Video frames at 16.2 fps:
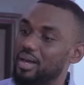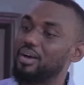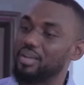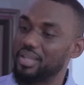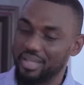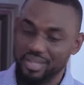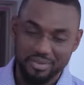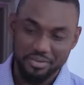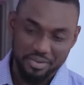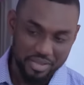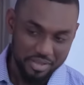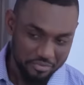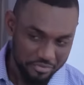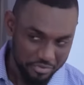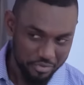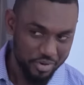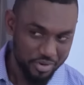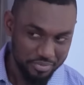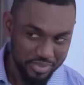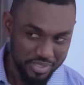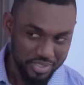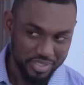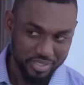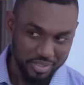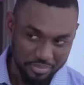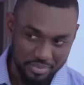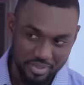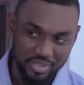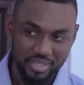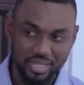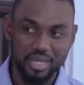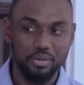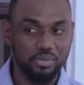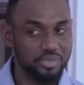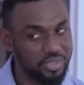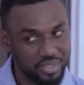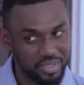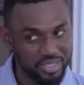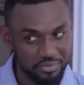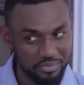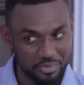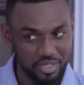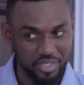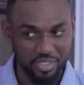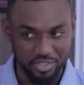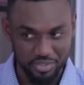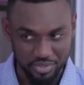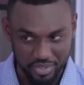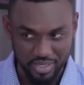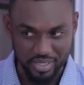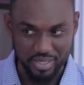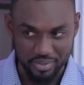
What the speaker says: Okay, if you want to be stubborn, I will just send money into your